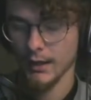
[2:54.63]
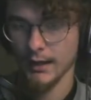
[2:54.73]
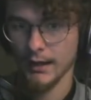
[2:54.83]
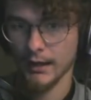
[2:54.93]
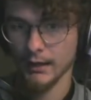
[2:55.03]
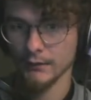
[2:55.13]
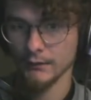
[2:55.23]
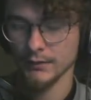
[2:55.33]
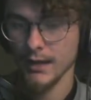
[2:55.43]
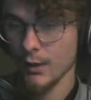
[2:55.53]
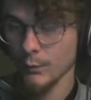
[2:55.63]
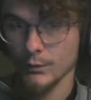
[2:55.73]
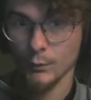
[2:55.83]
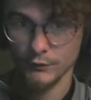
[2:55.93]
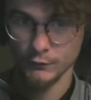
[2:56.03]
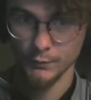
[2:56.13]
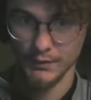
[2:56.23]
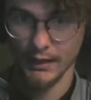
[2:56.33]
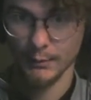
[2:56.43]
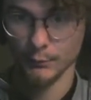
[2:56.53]
And now we want to
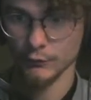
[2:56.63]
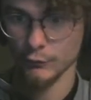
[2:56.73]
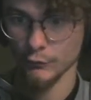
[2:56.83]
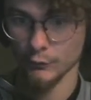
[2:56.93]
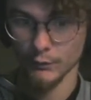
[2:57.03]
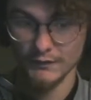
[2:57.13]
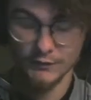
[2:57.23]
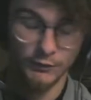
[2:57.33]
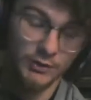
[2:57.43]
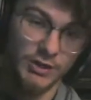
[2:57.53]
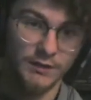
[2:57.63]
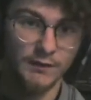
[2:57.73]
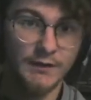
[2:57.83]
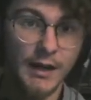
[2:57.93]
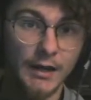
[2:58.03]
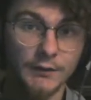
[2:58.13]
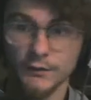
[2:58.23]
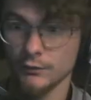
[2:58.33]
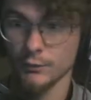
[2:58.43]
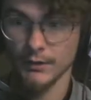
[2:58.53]
be able to essentially change the
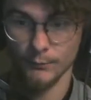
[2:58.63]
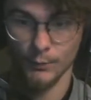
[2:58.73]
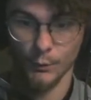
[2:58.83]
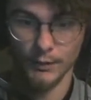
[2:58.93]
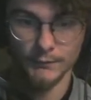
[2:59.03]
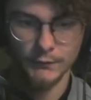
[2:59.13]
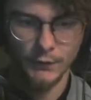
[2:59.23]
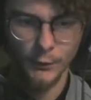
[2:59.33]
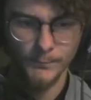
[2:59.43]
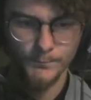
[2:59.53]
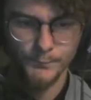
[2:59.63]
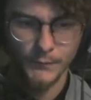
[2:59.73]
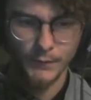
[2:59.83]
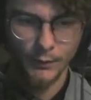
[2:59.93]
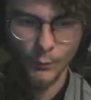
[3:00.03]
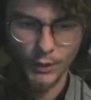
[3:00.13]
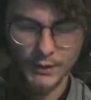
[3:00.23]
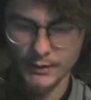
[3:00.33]
text and do whatever we want. So we're going to